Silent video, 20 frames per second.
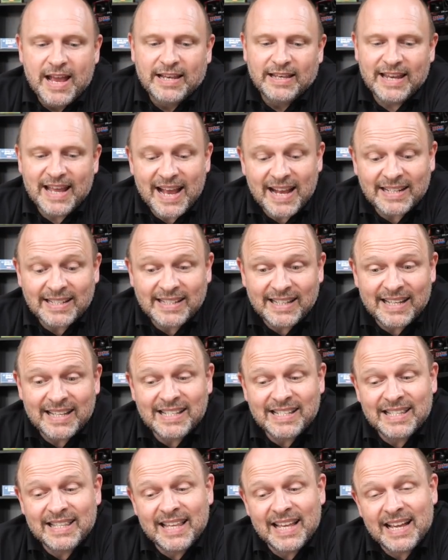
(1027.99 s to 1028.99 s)
Next
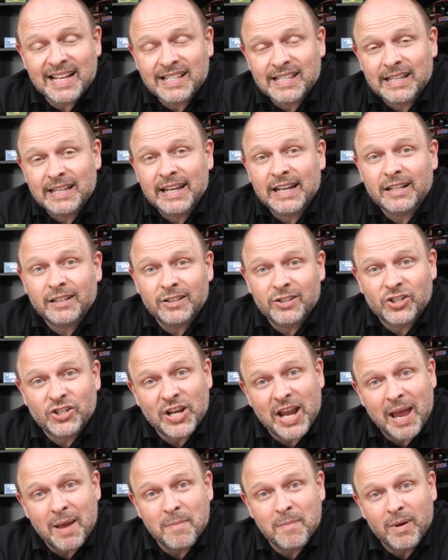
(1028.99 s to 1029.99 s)
is this little
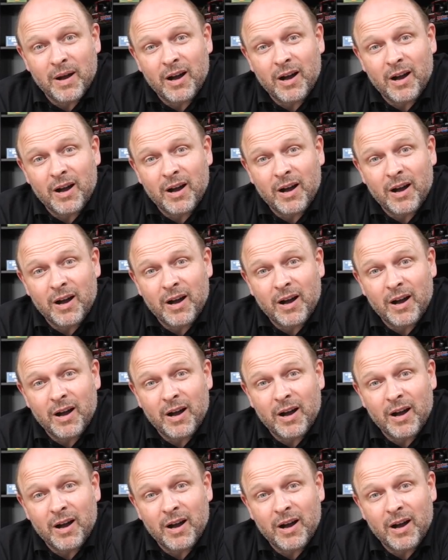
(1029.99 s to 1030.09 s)
gem.